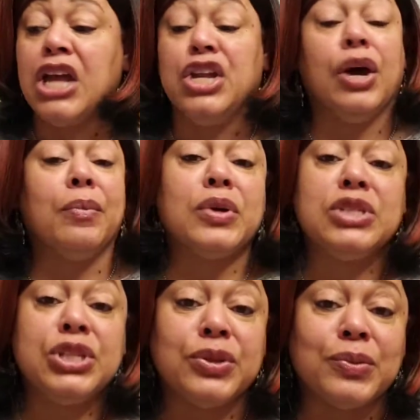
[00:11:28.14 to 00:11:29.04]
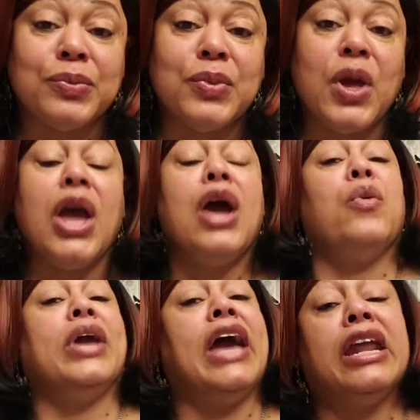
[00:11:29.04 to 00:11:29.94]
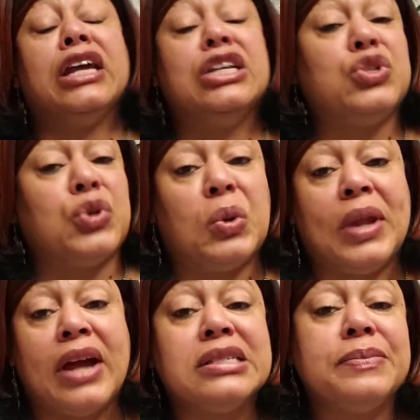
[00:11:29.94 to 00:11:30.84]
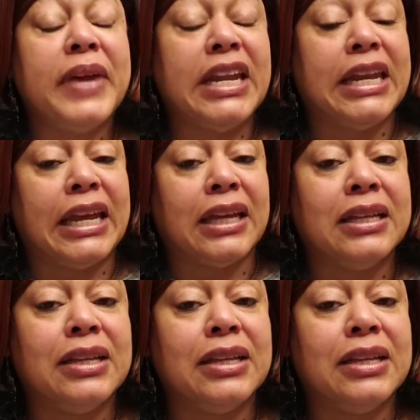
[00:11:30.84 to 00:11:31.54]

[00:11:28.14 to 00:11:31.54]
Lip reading: Number 2, we got to control our spending.